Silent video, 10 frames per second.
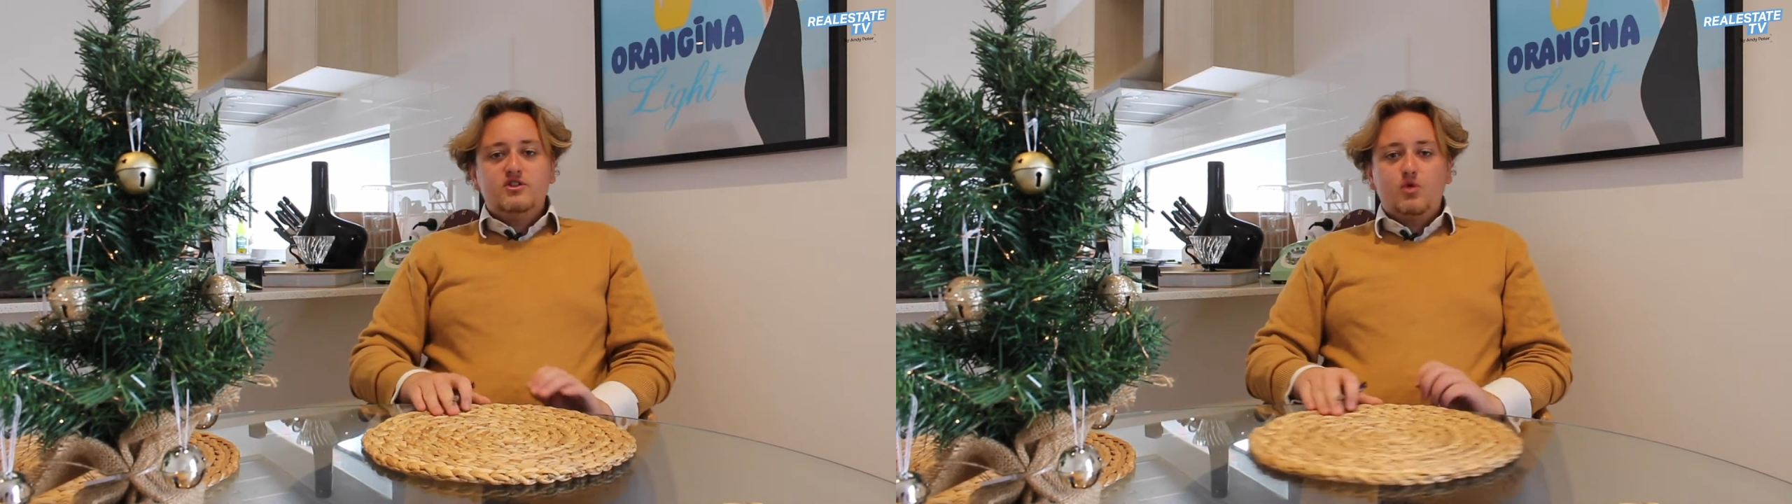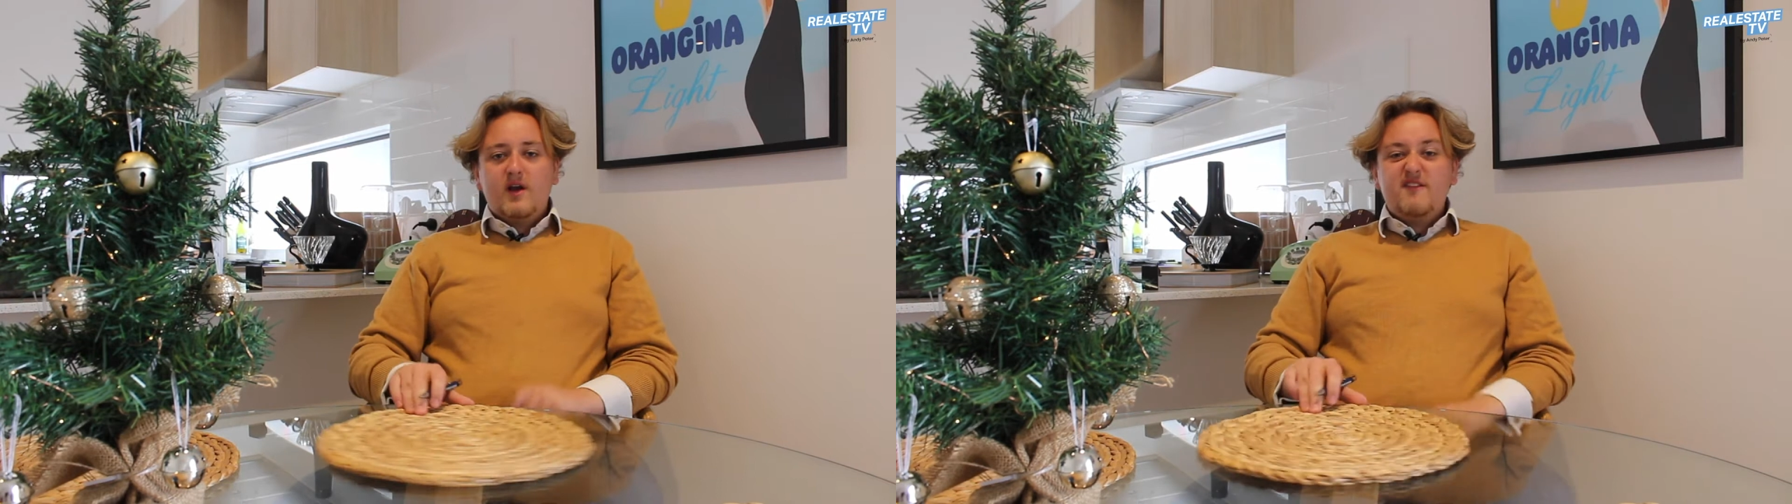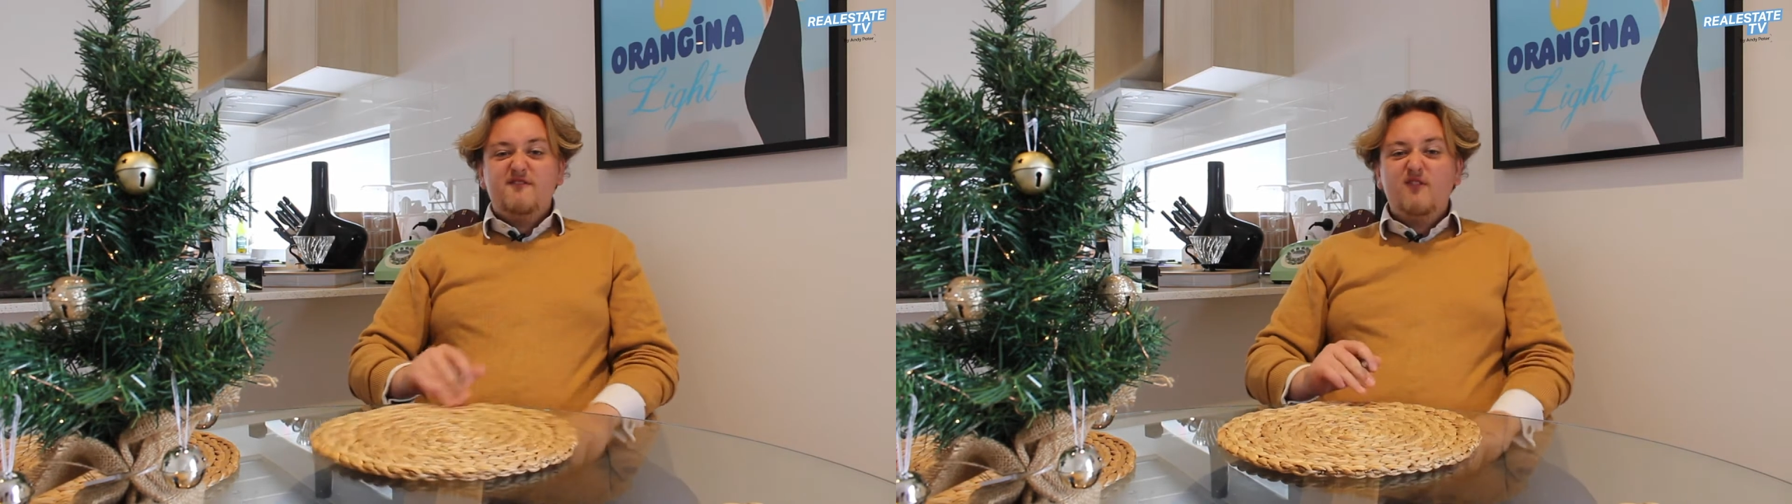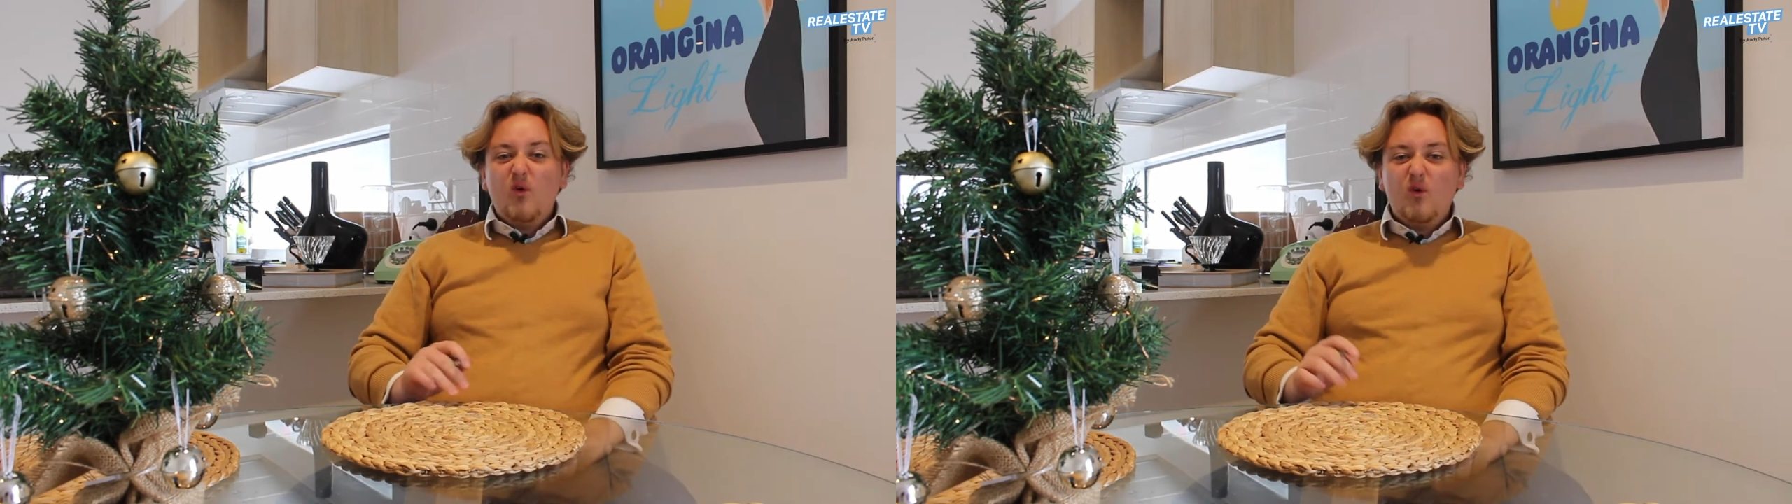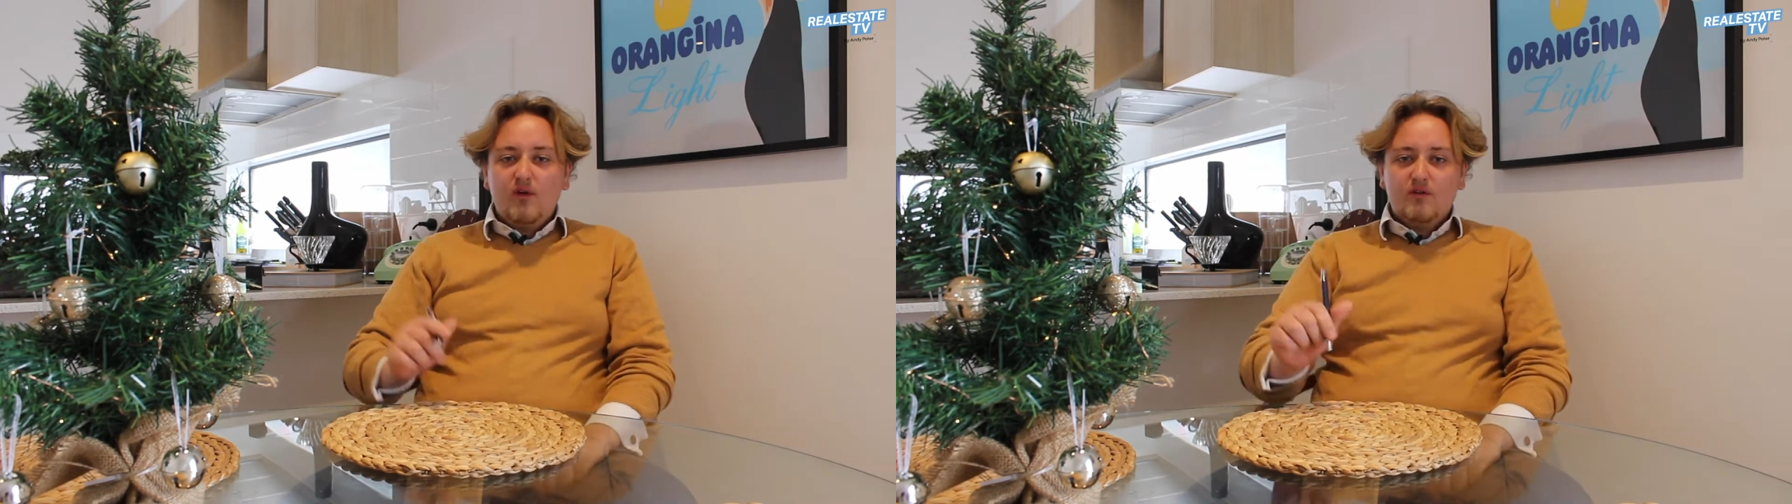
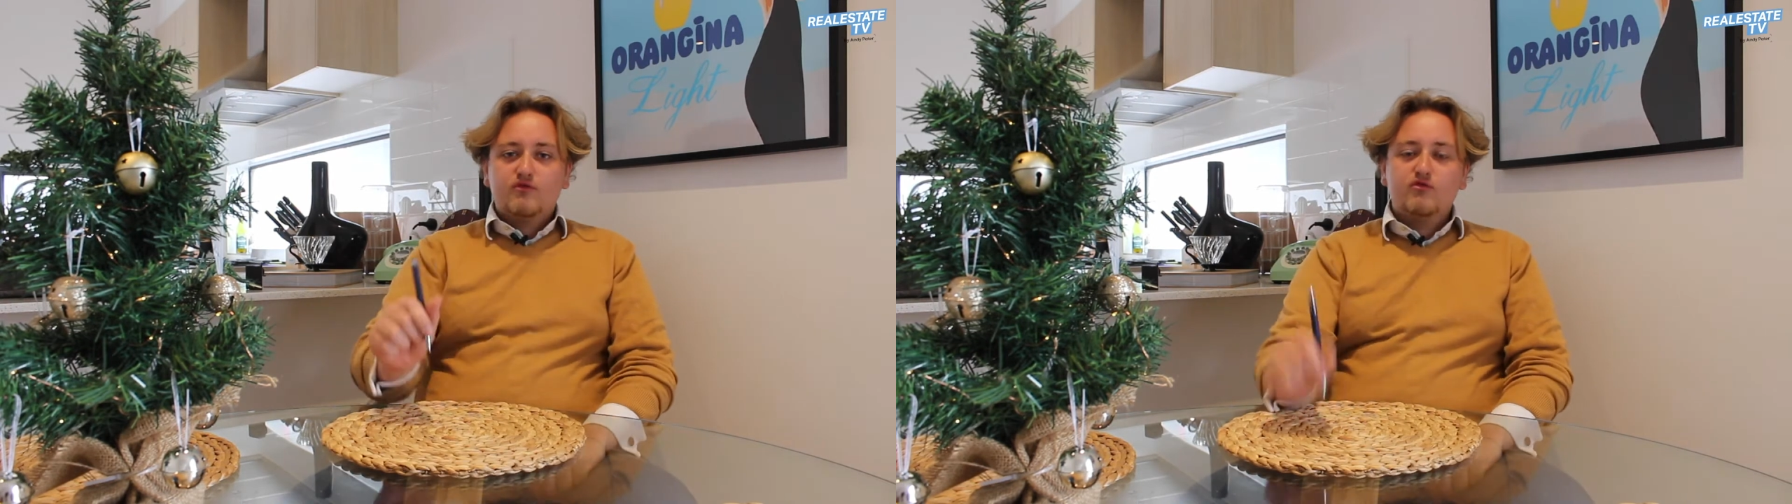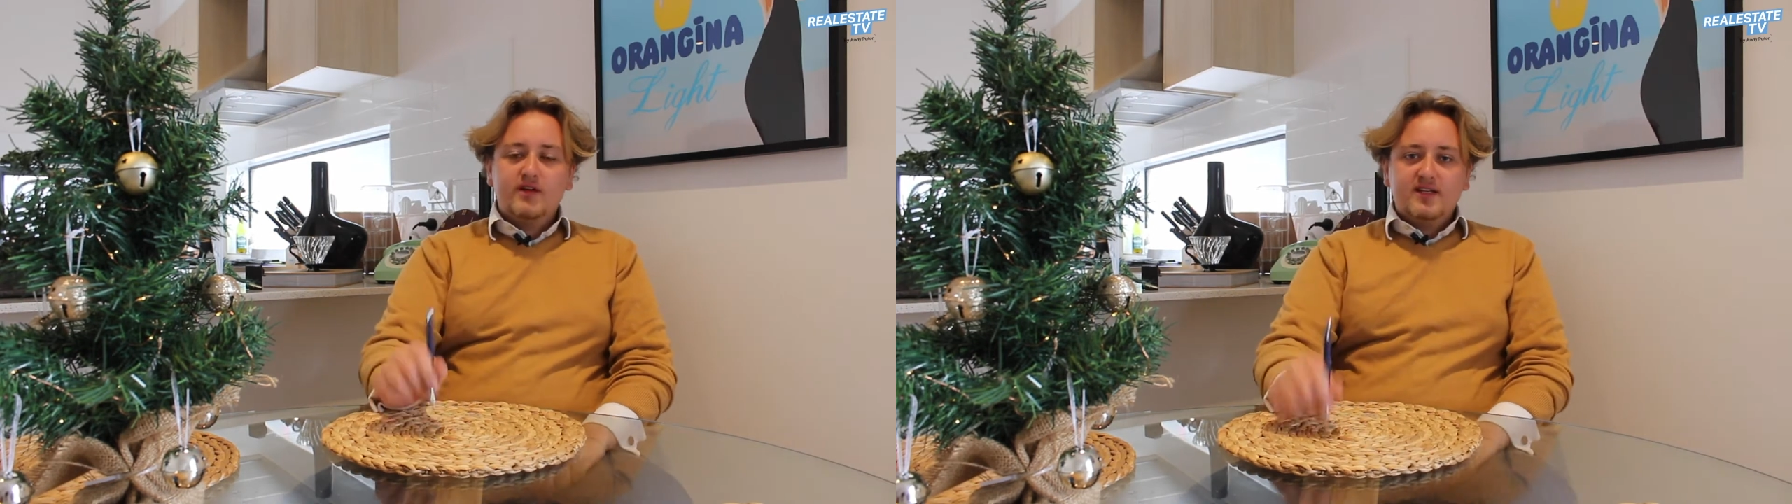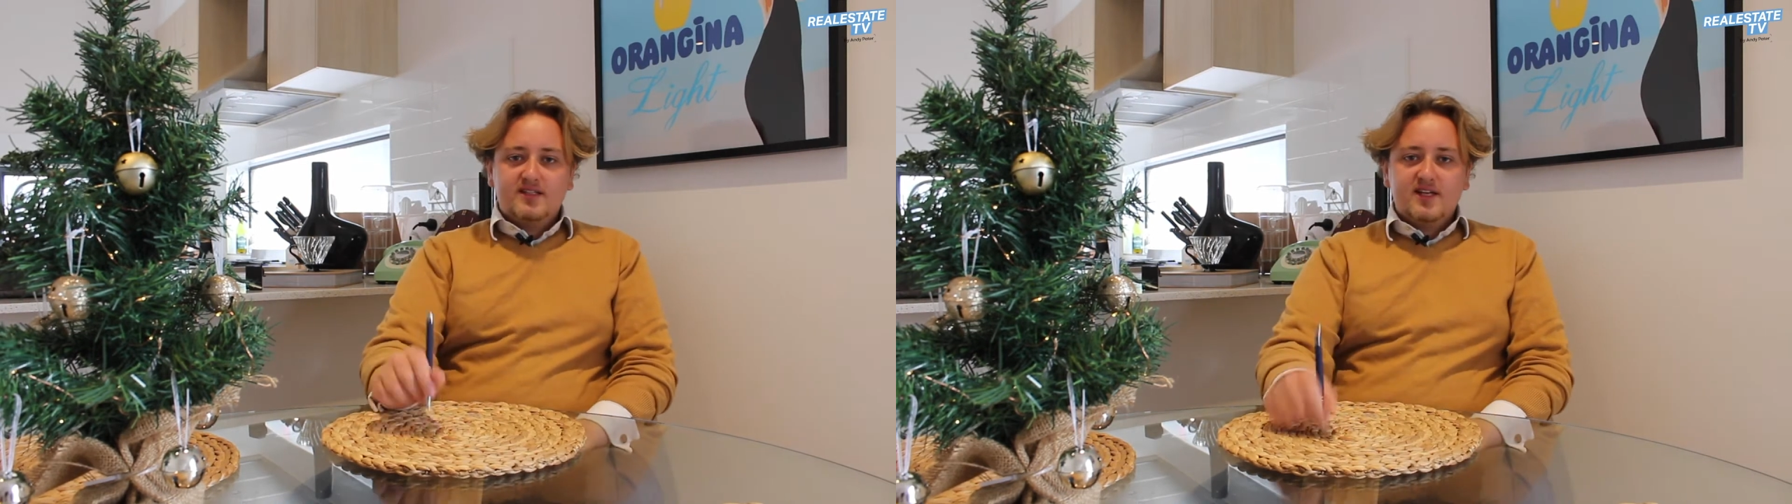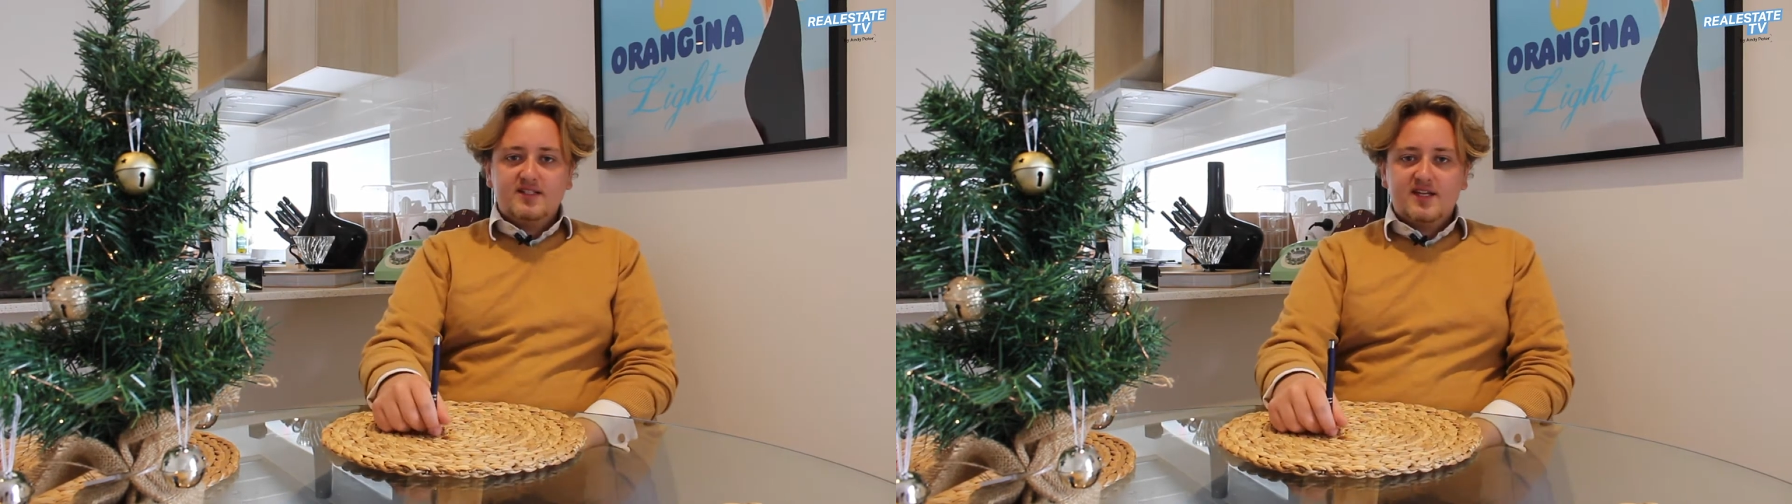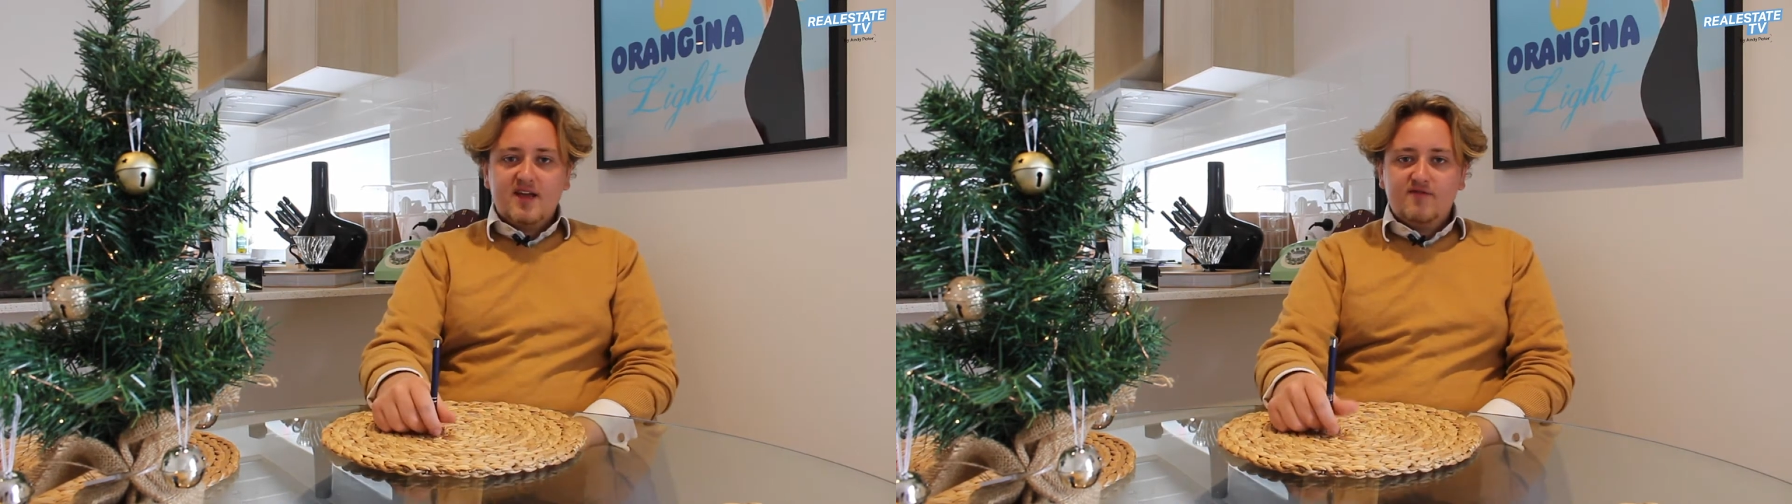24 of Real Estate
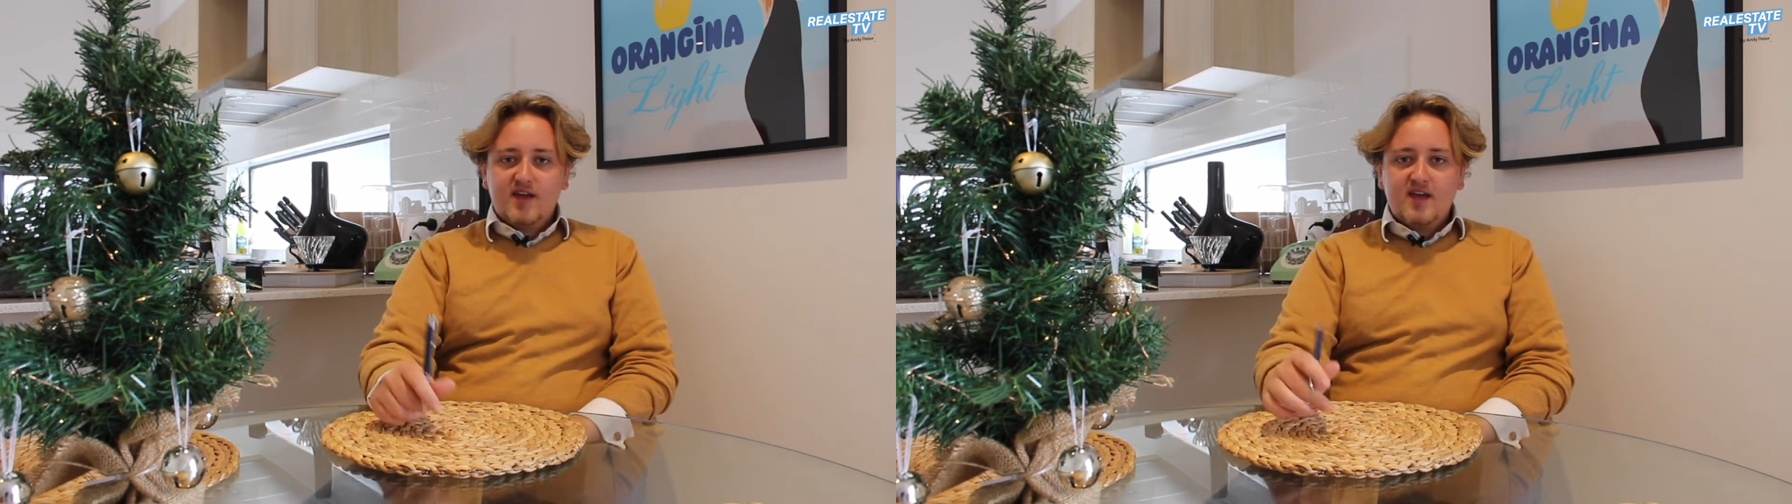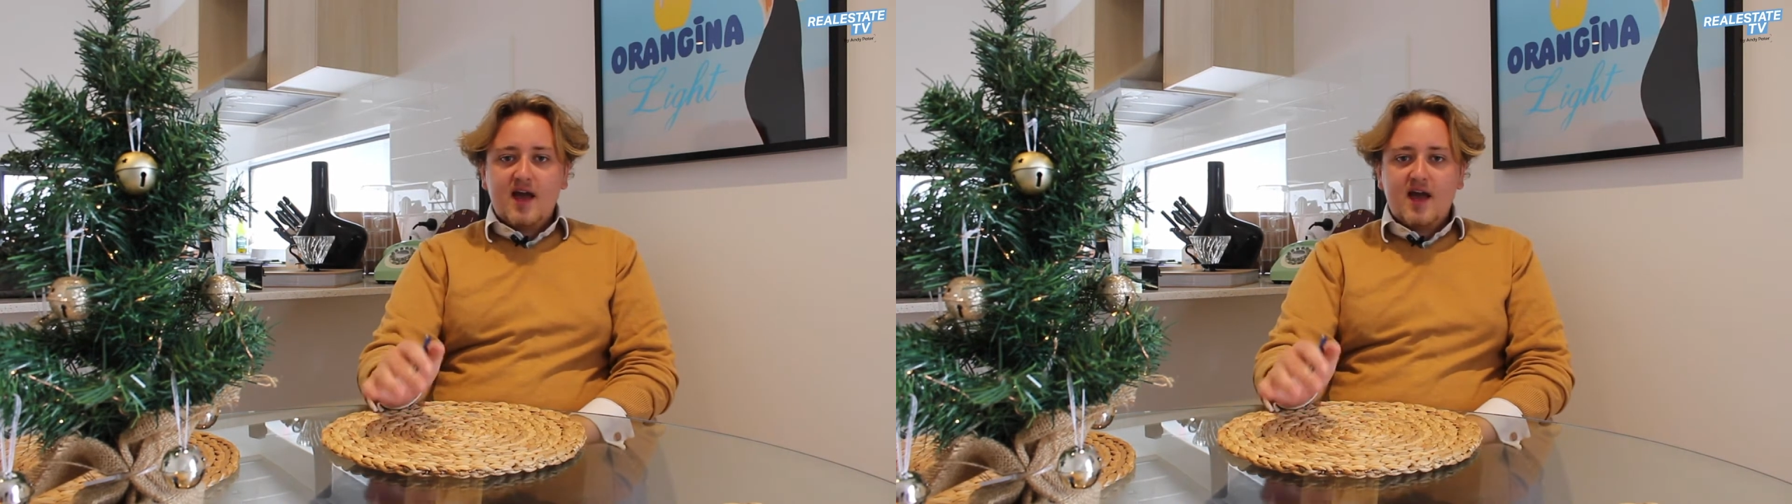TV.